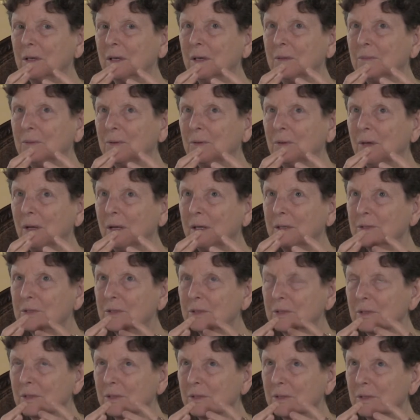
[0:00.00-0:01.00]
you're not
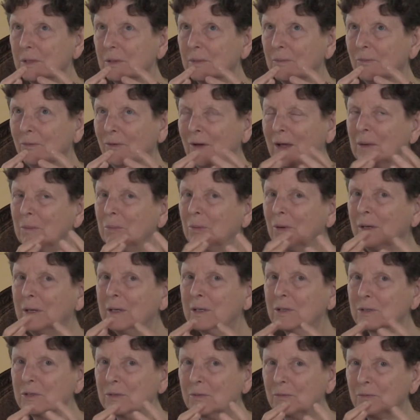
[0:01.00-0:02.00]

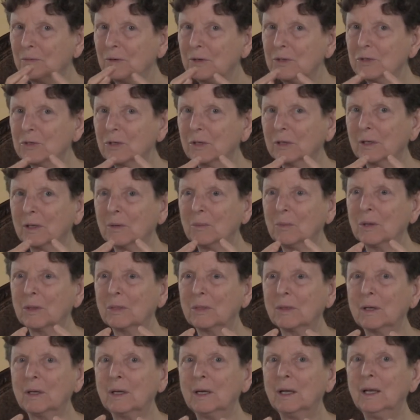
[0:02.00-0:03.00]
vibrating sufficiently
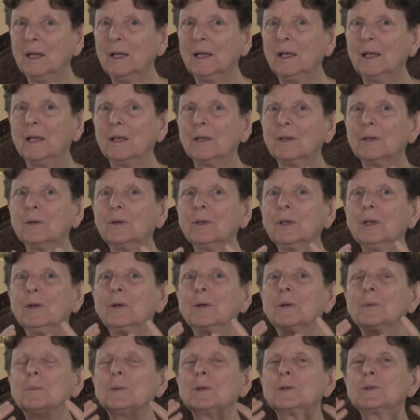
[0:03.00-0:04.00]
with it, you'll hear
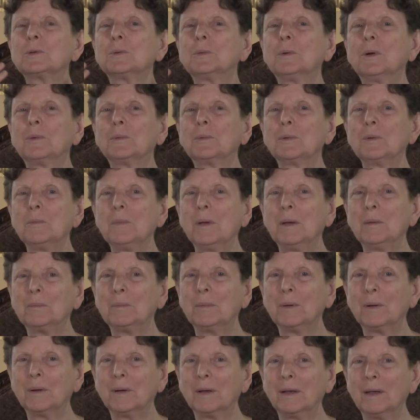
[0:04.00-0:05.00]
it, but you won't
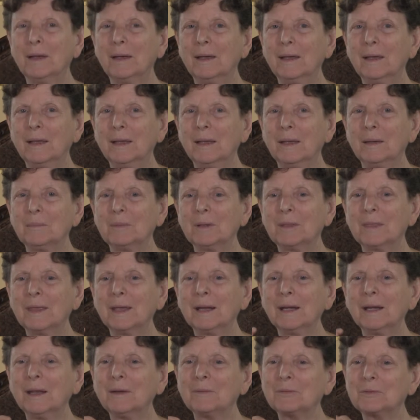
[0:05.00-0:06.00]
remember. But
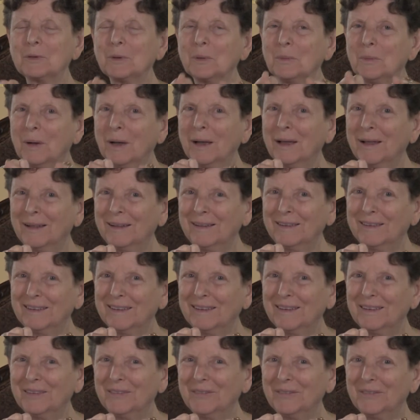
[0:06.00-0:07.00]
then after a while,
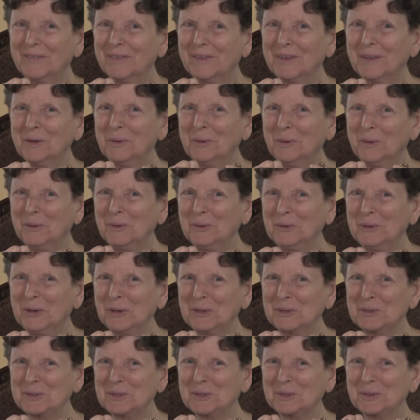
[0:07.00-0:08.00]
you'll hold
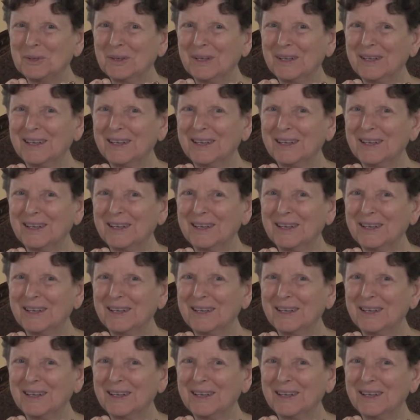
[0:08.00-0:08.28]
on to it.